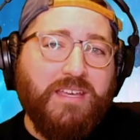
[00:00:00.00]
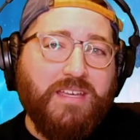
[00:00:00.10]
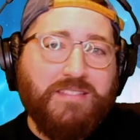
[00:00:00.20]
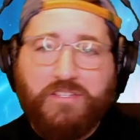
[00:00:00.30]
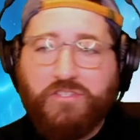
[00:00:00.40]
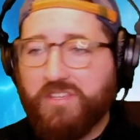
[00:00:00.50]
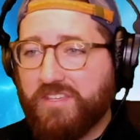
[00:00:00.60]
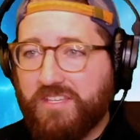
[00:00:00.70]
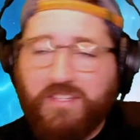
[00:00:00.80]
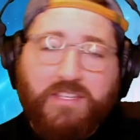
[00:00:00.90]
essentially
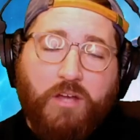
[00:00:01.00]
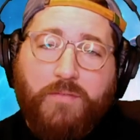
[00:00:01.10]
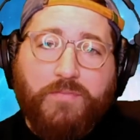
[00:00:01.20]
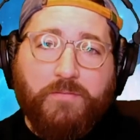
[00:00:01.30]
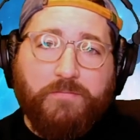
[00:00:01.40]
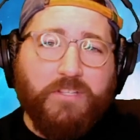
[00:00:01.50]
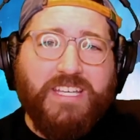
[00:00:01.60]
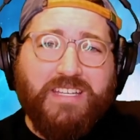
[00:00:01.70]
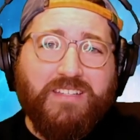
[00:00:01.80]
killing off their fleet.